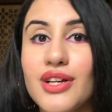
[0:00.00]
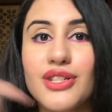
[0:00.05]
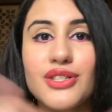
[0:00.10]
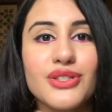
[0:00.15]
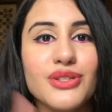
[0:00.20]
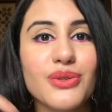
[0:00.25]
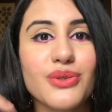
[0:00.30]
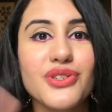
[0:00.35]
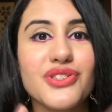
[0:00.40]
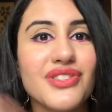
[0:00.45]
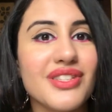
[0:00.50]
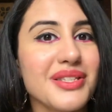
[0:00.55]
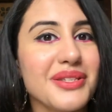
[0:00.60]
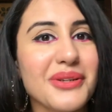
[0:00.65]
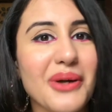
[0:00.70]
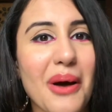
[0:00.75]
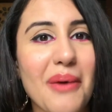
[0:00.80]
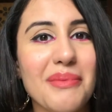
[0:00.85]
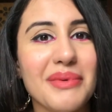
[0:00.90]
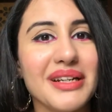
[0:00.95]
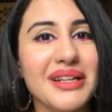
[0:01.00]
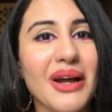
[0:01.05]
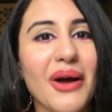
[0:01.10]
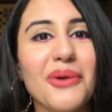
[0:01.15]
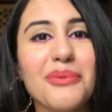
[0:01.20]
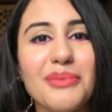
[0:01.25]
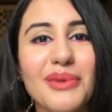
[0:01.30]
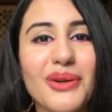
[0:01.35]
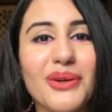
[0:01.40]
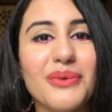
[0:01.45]
So just comment
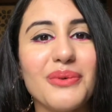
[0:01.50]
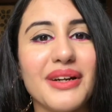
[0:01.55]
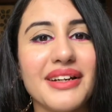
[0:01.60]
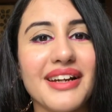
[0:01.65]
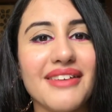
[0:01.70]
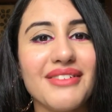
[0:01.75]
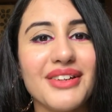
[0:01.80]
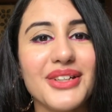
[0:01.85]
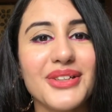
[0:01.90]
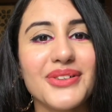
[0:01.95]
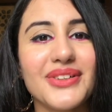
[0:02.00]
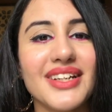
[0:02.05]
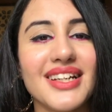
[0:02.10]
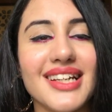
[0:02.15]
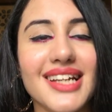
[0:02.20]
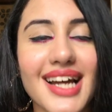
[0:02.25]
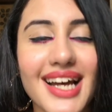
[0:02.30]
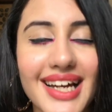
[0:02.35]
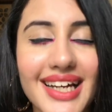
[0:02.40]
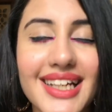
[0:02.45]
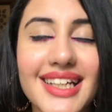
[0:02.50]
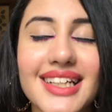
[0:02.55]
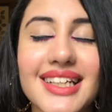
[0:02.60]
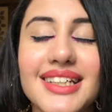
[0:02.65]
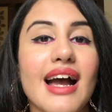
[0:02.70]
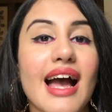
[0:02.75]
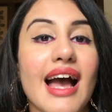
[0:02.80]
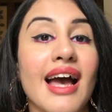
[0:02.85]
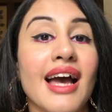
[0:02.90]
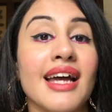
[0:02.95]
down below whatever you like,
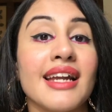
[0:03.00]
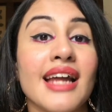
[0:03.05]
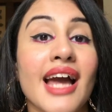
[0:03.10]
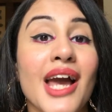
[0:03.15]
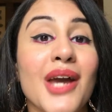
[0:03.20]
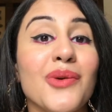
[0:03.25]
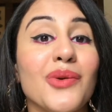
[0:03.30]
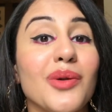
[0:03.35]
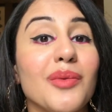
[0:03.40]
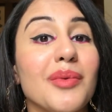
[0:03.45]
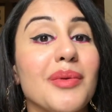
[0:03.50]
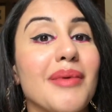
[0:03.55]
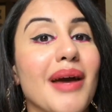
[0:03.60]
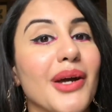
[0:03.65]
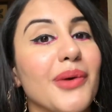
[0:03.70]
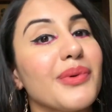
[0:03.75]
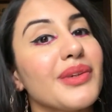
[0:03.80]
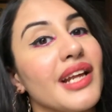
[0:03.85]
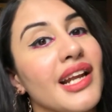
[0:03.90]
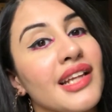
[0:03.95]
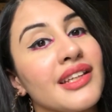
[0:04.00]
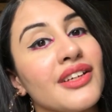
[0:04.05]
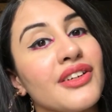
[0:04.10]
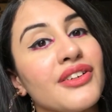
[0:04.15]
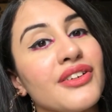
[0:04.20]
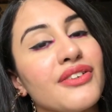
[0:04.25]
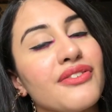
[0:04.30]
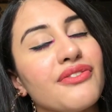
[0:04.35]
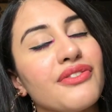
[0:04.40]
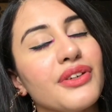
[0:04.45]
and I will be back with another
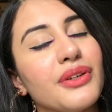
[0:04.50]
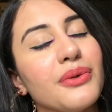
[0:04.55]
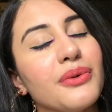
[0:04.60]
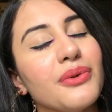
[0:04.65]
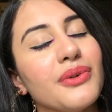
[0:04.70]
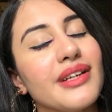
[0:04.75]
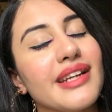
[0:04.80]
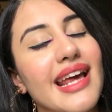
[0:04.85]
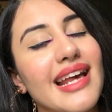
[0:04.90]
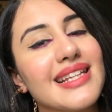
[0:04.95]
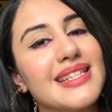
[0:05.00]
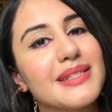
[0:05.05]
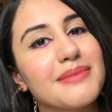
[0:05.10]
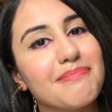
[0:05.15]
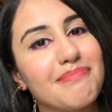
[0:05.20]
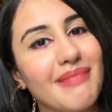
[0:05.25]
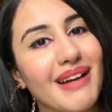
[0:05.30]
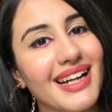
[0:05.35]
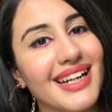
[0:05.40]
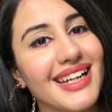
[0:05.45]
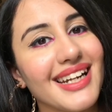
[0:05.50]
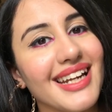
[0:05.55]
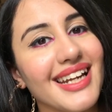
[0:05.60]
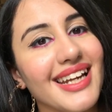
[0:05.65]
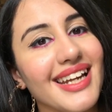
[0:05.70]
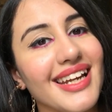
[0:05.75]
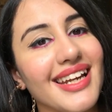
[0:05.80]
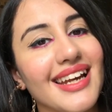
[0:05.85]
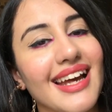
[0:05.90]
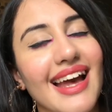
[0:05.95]
review next
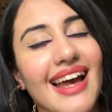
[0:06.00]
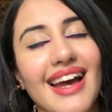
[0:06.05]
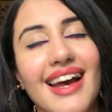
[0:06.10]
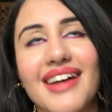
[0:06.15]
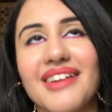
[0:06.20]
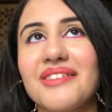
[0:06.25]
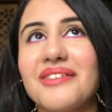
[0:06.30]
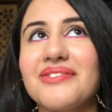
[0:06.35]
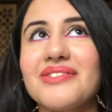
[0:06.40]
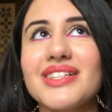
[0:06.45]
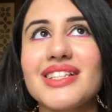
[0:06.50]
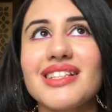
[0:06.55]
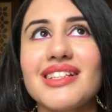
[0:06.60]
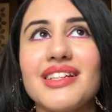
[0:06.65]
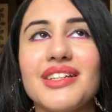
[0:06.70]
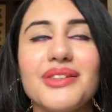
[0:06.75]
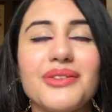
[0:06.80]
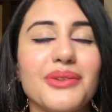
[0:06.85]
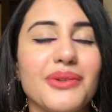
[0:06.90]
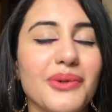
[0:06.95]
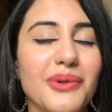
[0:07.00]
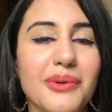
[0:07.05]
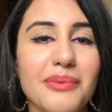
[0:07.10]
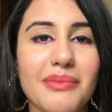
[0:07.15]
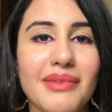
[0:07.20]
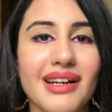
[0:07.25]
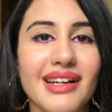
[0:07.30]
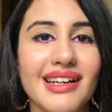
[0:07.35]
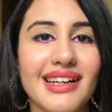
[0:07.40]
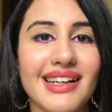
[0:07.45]
Monday. And obviously, you know
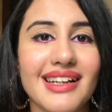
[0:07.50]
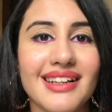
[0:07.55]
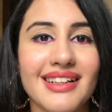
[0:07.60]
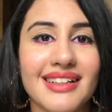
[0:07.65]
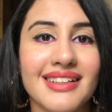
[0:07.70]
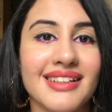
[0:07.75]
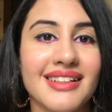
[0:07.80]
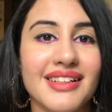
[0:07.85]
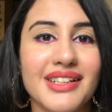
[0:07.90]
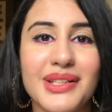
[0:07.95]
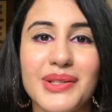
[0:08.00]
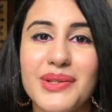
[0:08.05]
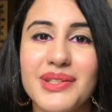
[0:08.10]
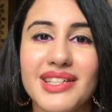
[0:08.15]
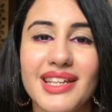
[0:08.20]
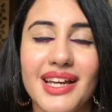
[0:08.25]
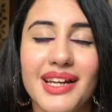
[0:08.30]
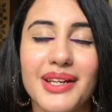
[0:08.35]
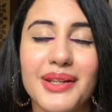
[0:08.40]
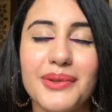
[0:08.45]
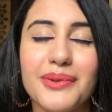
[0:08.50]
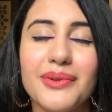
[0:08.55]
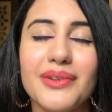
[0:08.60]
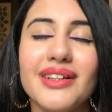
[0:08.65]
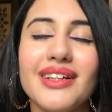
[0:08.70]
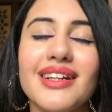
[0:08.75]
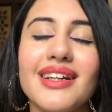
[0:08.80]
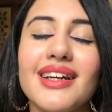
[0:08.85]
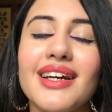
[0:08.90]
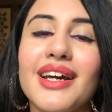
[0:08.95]
my new
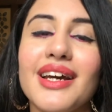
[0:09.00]
schedule,